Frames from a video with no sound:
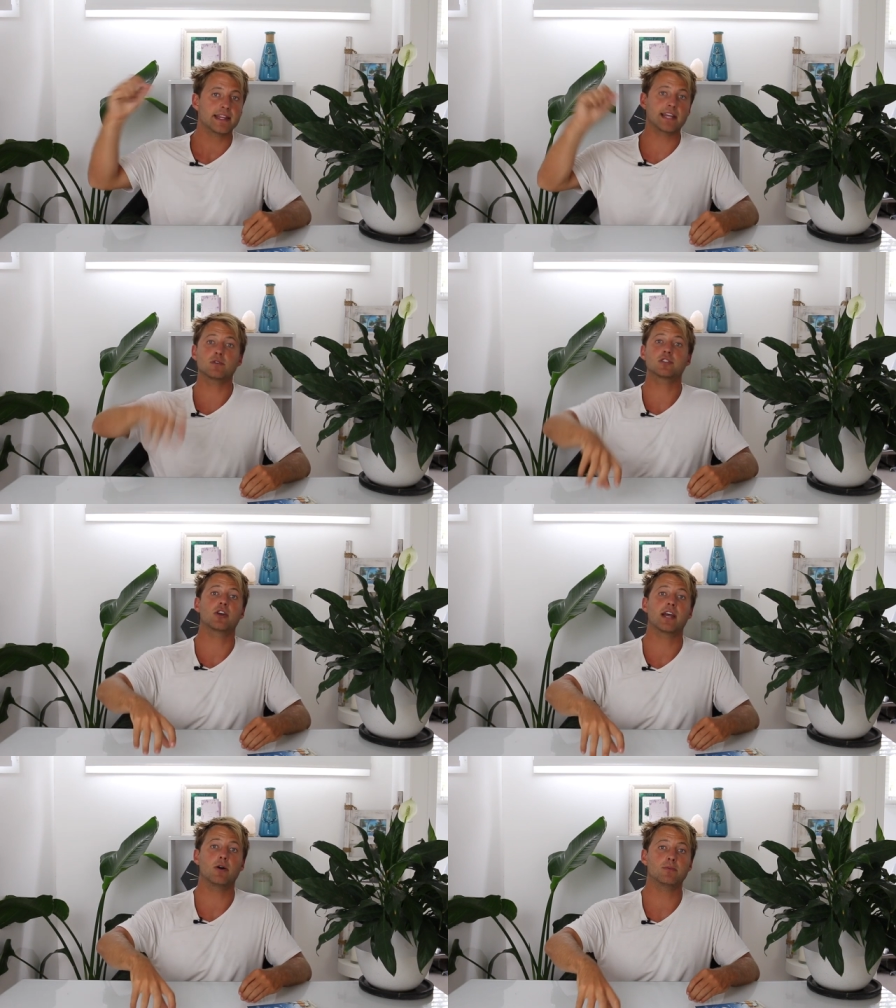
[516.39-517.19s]
They
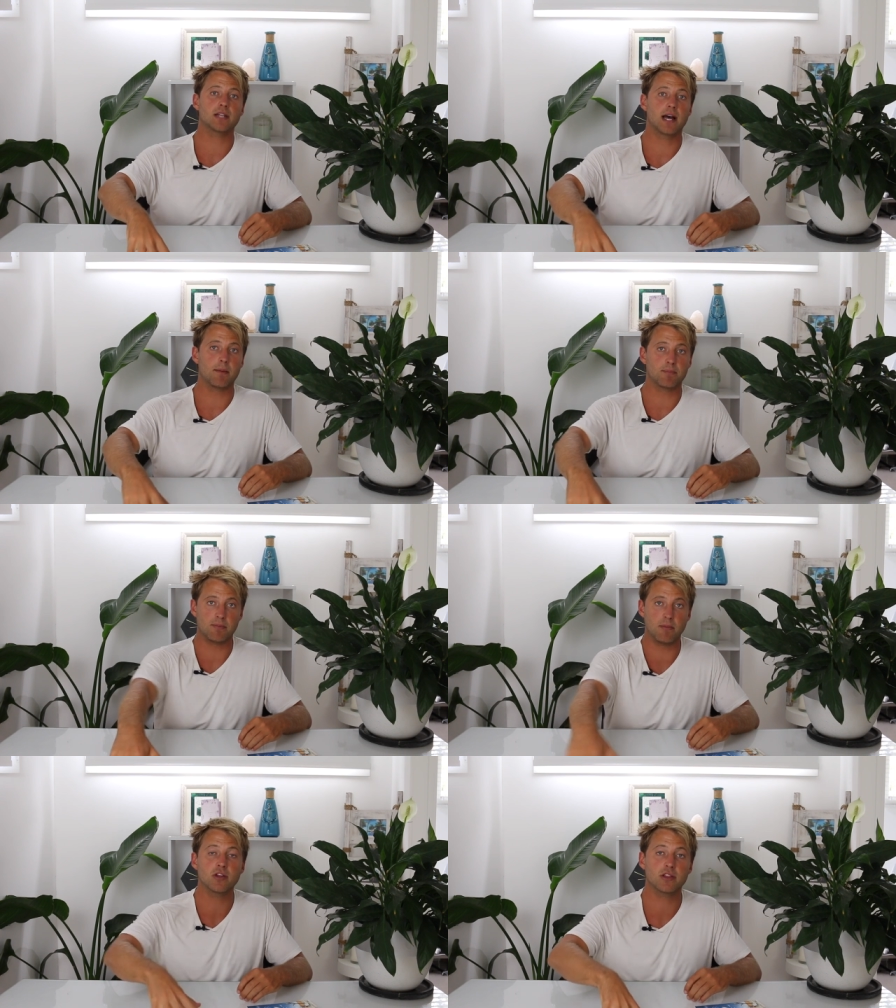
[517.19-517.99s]
also helped uh,
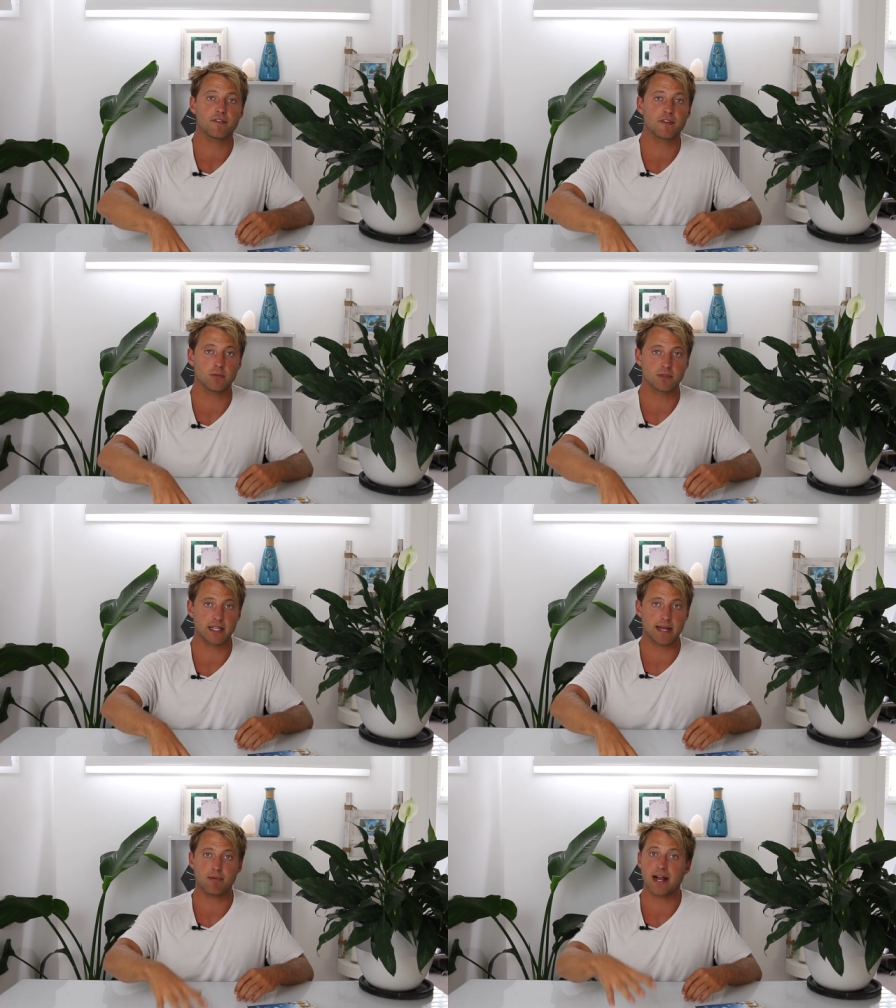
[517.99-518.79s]
promote the film
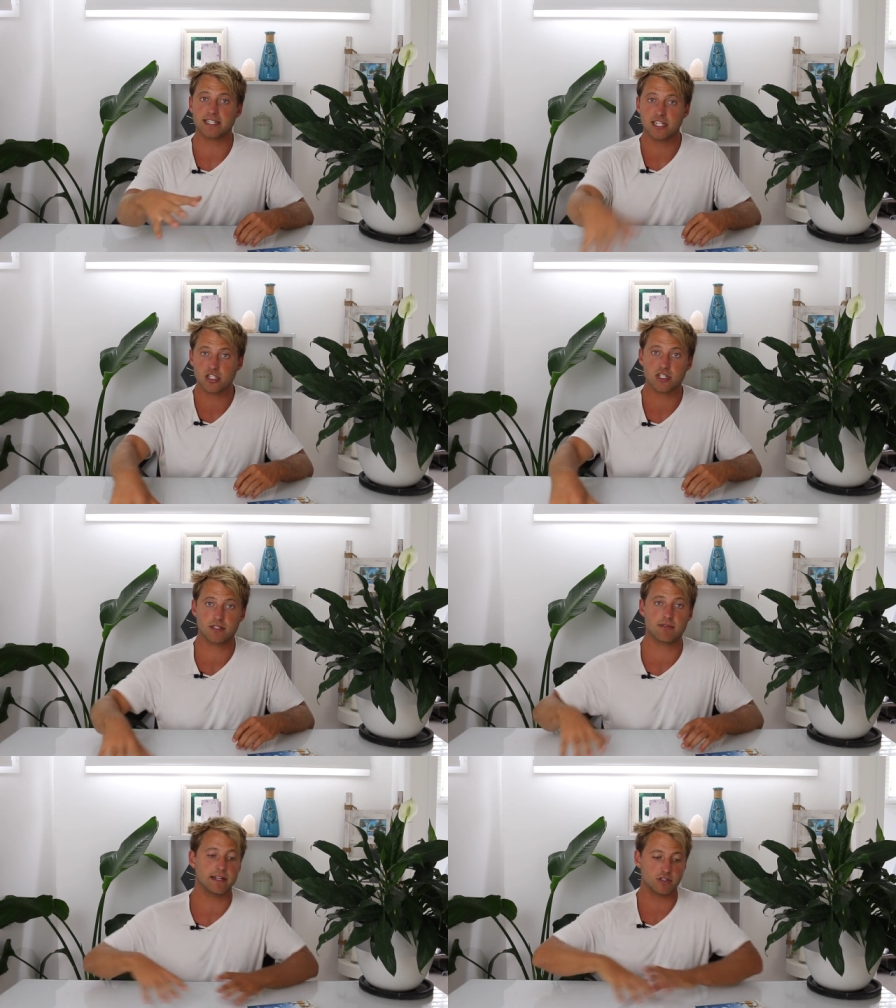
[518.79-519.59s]
to their
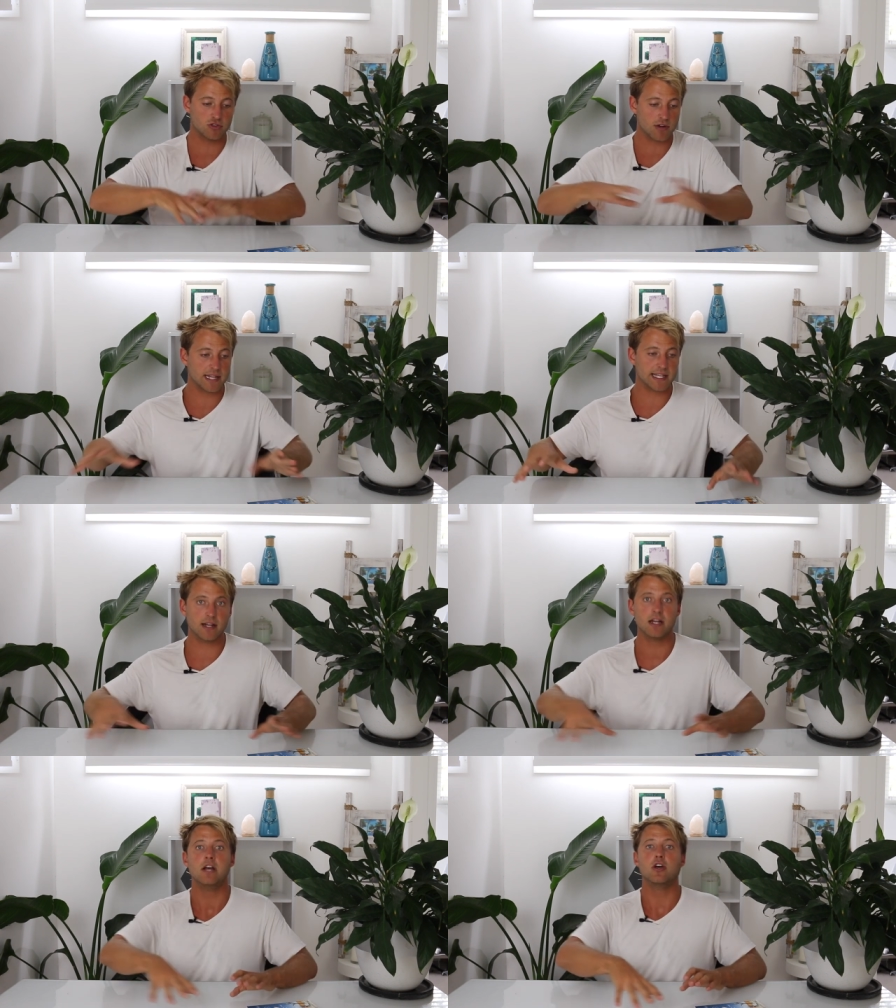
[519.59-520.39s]
practitioners around
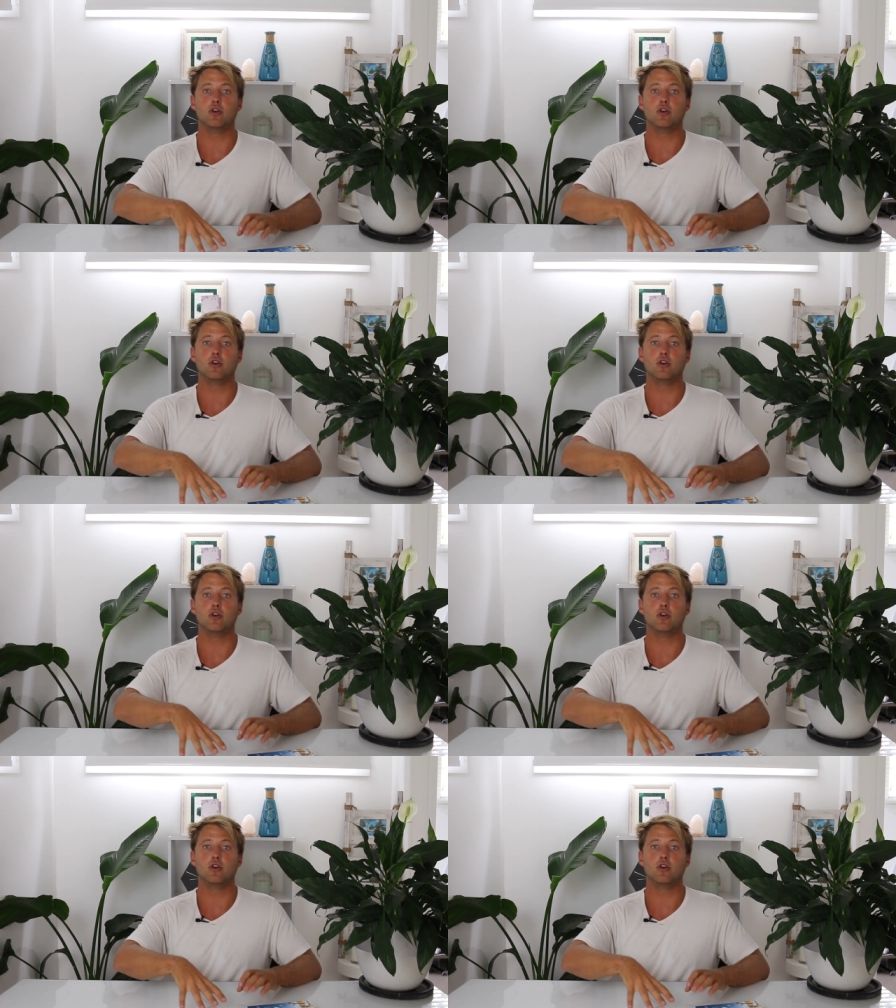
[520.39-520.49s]
Australia,